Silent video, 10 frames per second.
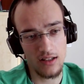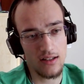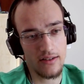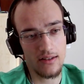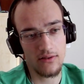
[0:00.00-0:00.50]

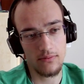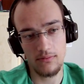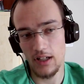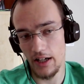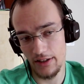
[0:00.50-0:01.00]
is
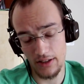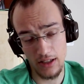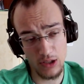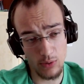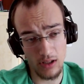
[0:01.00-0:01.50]
kinda
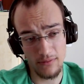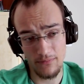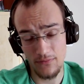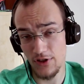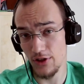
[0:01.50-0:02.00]

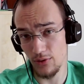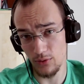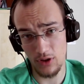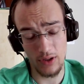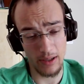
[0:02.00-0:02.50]
equal,
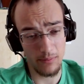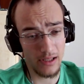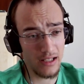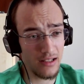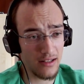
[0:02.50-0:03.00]
so you can
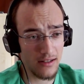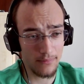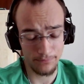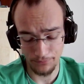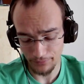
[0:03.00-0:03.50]
play this.
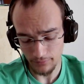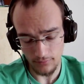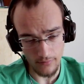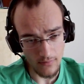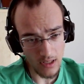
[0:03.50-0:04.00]

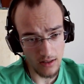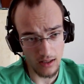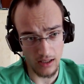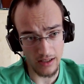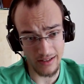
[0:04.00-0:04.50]

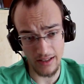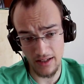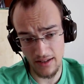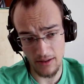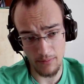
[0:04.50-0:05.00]
There
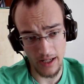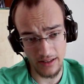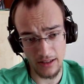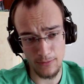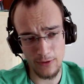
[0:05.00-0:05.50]
is a
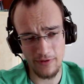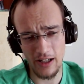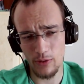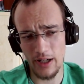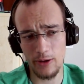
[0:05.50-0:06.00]
better move,
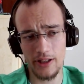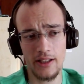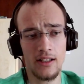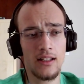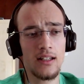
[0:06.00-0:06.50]

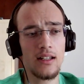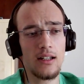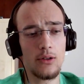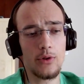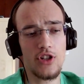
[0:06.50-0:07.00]
however,
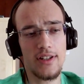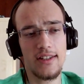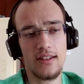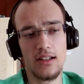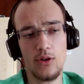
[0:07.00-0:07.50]
which
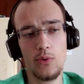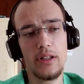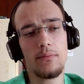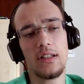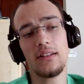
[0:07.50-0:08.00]
is
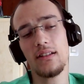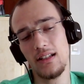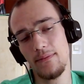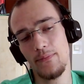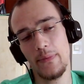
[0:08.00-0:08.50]
queen
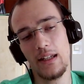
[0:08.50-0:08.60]
b3,